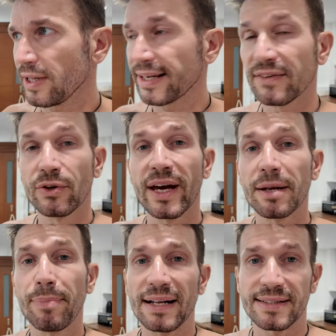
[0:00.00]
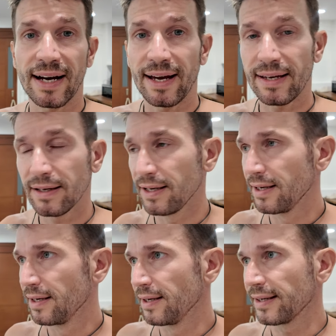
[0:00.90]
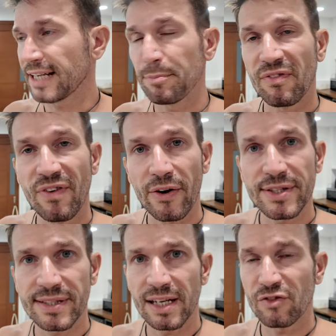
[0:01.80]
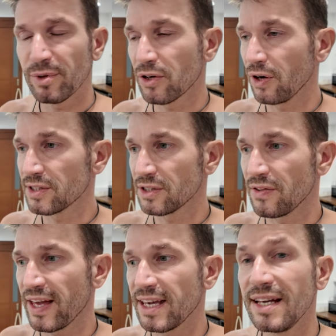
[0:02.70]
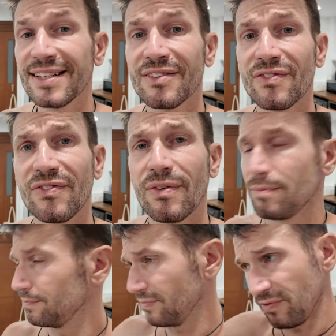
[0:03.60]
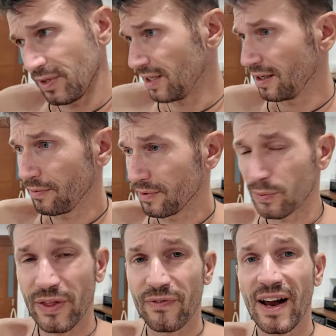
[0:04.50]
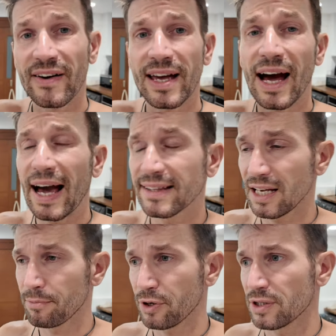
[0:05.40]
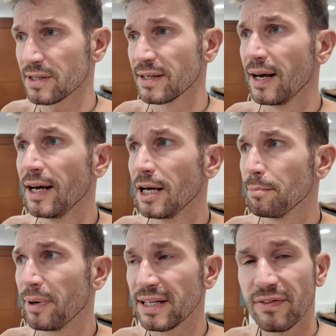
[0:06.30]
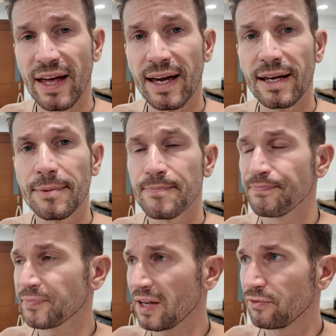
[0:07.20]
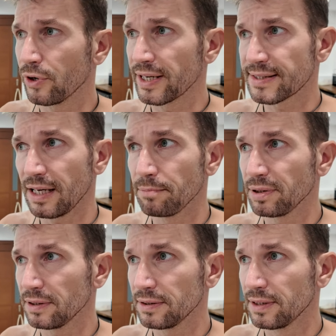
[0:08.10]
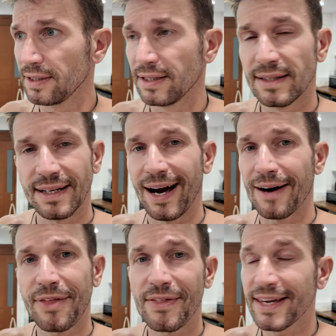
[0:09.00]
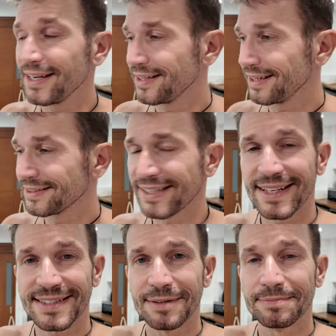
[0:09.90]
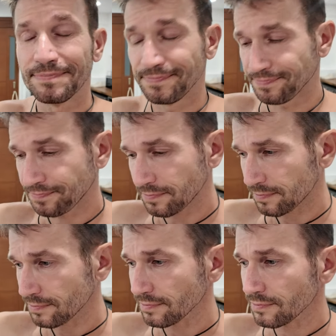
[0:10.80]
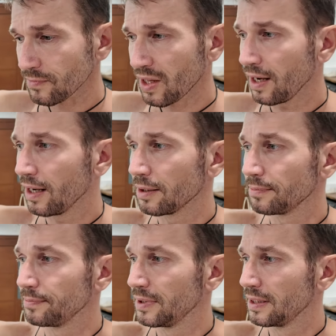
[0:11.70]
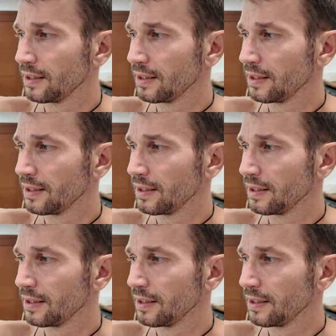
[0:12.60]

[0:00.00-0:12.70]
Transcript: like if you get a pad thai, it can be very safe because they heat it with very high temperatures, but if they, for example, after the heating take some um,